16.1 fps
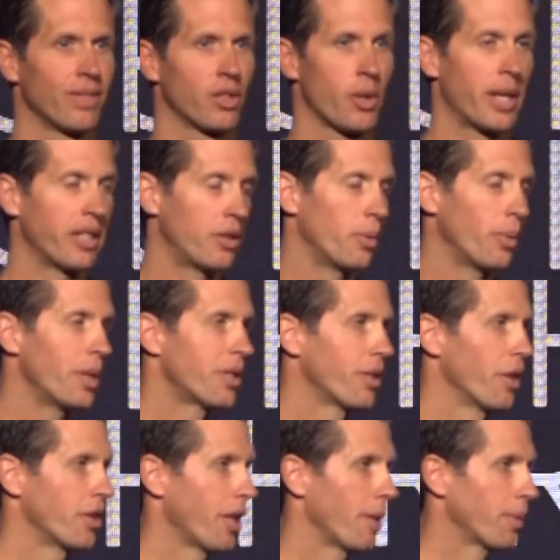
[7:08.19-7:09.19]
So I did the
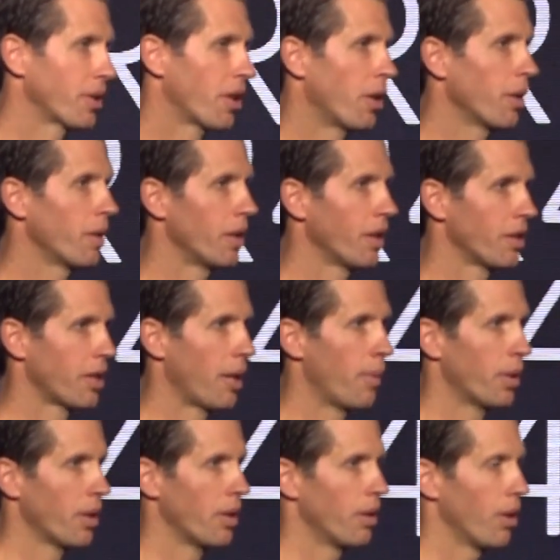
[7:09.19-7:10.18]
research. I was curious. I
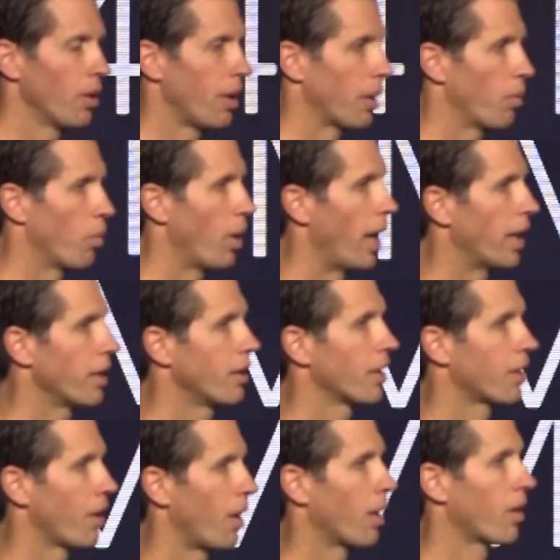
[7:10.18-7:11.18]
want to know, like, why did the
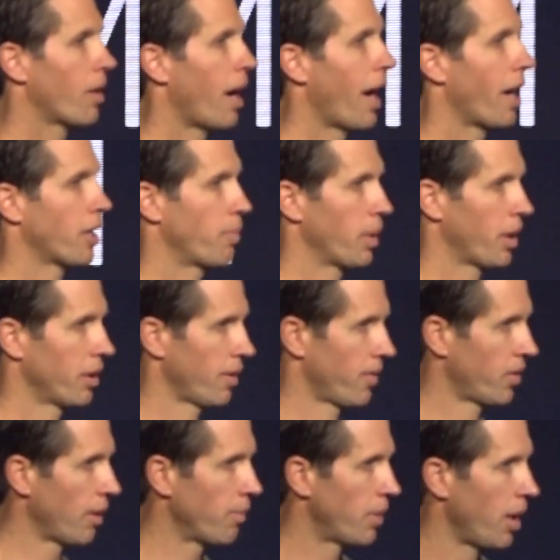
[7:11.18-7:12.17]
car crash? Because if
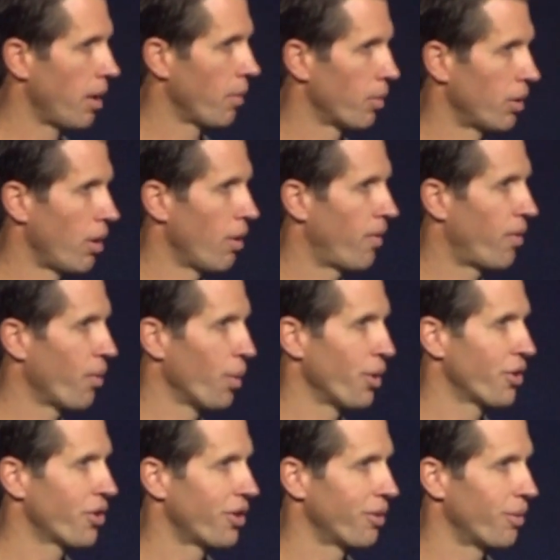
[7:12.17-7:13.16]
someday we're all
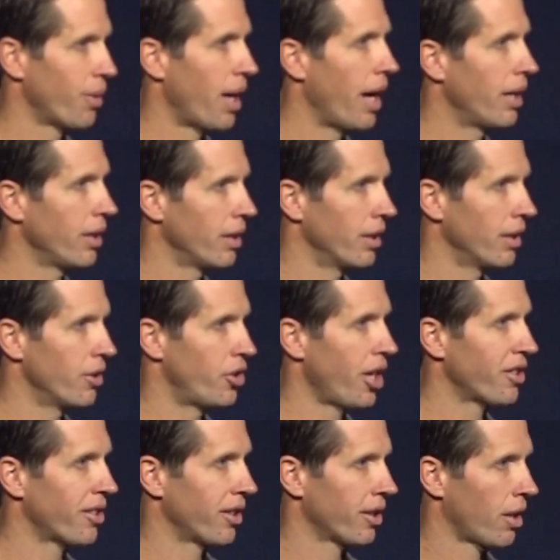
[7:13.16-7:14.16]
forced to ride in
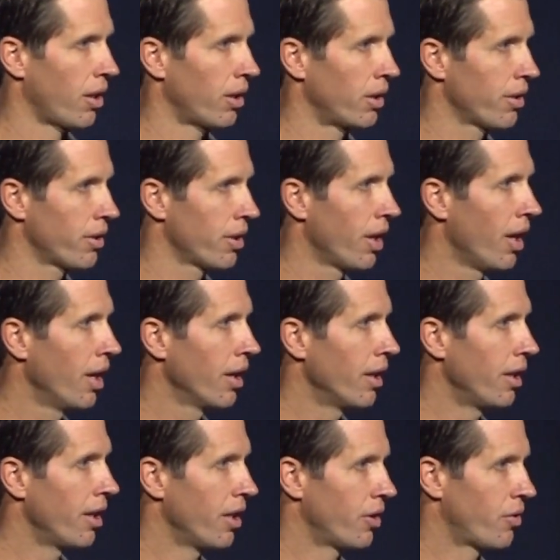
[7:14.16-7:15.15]
Jetson cars
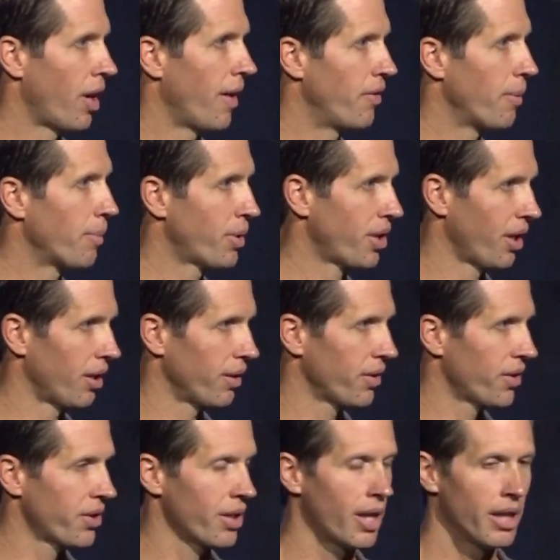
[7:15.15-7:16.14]
that drive
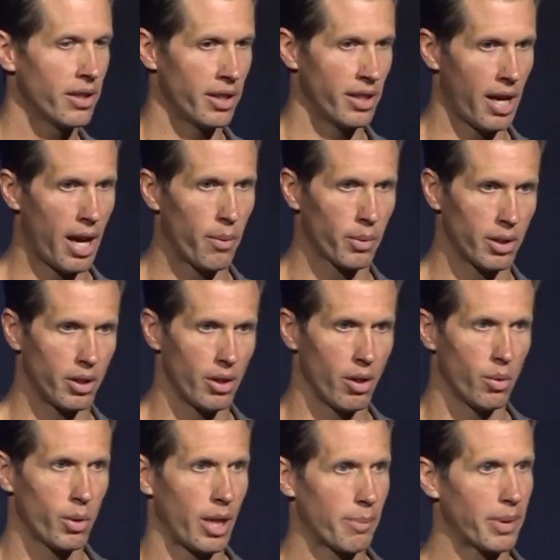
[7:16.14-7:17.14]
themselves, then I want to
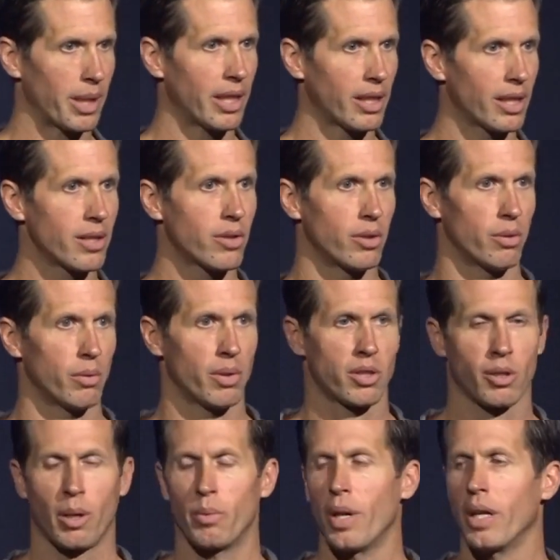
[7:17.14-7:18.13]
know what I'm getting into. And
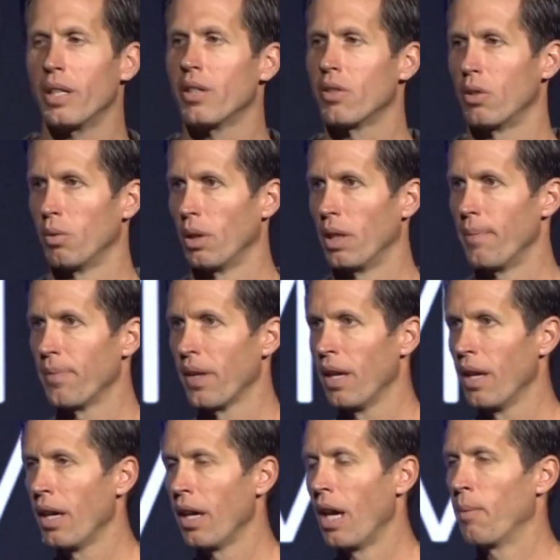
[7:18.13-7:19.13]
so I read into it.
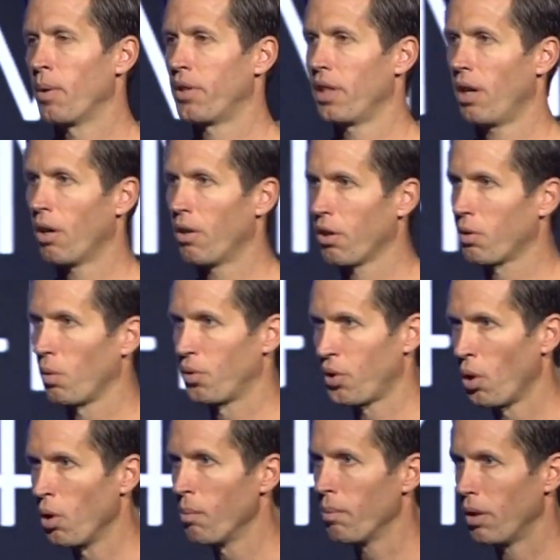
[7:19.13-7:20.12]
And what the article
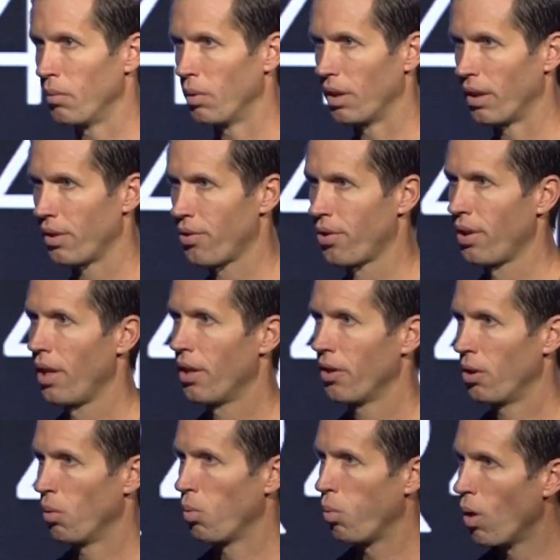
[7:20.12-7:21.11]
told me was
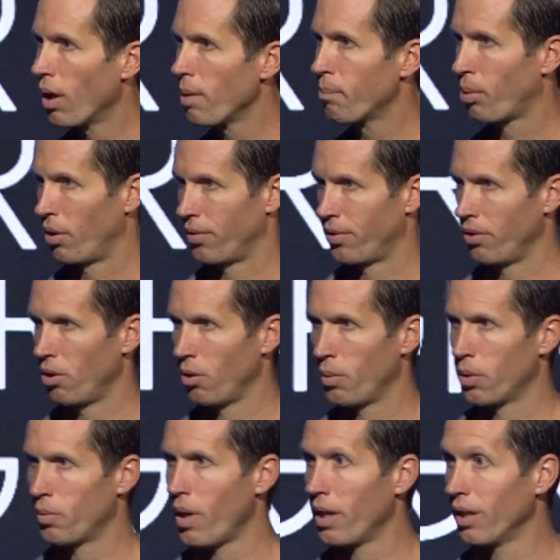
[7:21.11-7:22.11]
the one person who
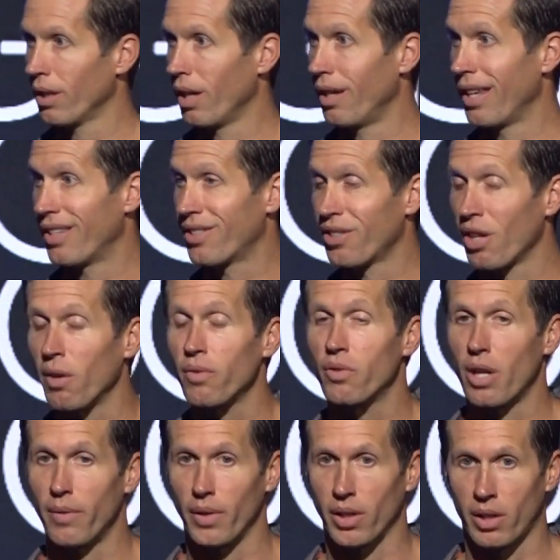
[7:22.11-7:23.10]
was riding in a self
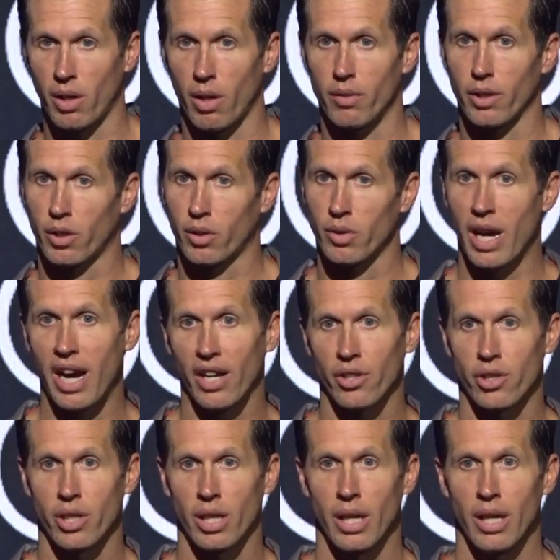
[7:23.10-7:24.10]
driving car that
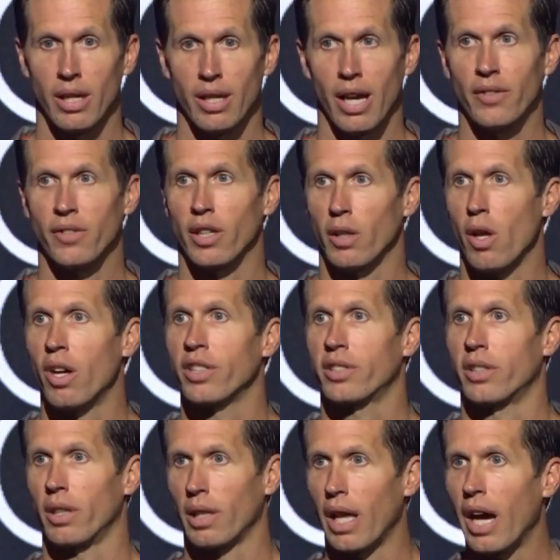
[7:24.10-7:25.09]
crashed and then lost
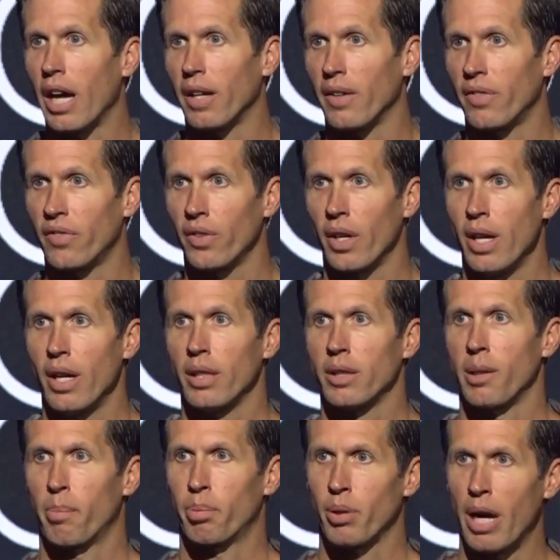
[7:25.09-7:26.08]
their life,
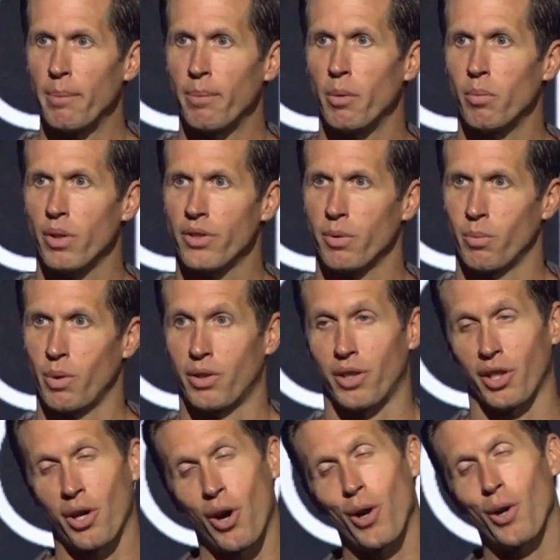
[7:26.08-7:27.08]
the problem wasn't with
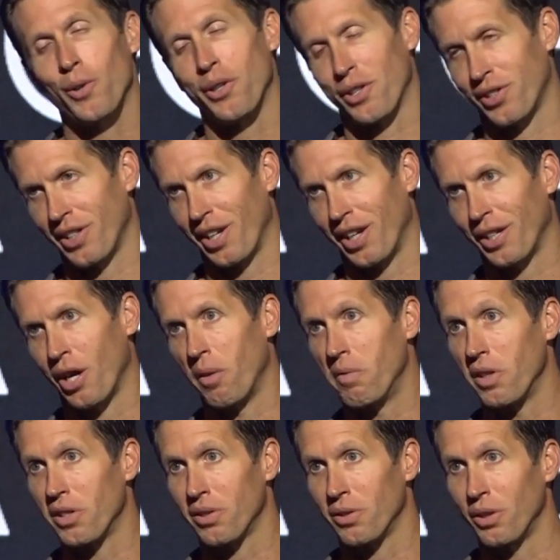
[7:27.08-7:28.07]
the car, they're saying,
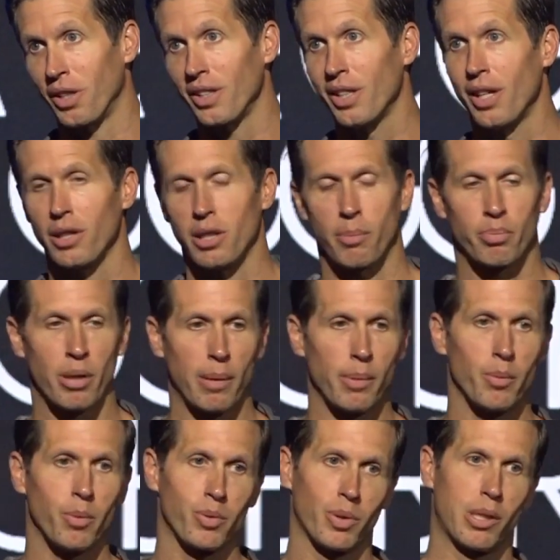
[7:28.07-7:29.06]
obviously. The
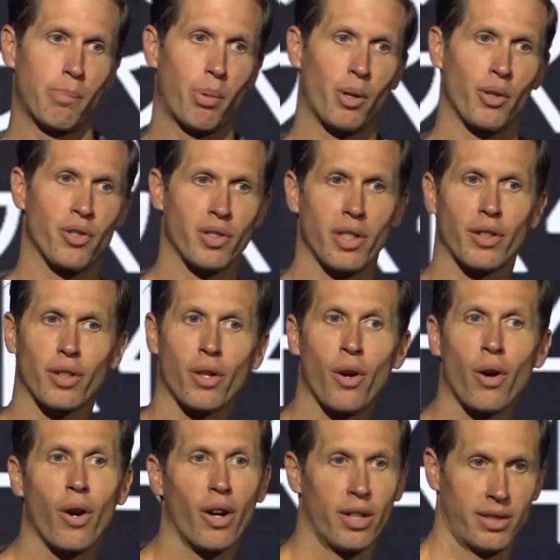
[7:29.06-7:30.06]
problem was with the person in the
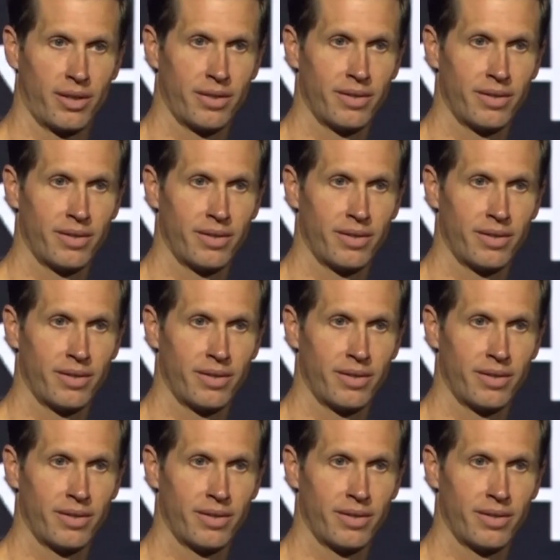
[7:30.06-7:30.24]
car.